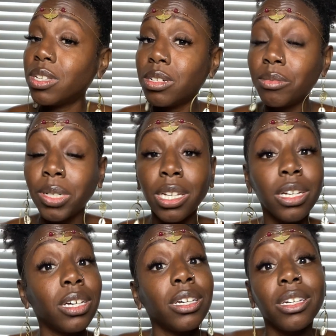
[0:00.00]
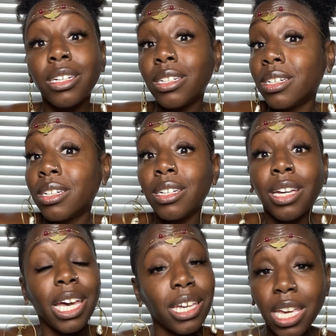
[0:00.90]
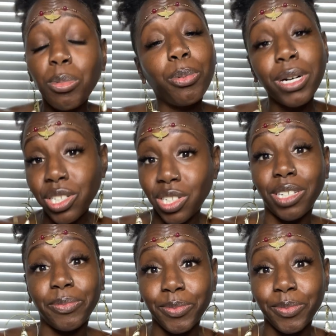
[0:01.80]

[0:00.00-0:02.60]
them and keep it pushing.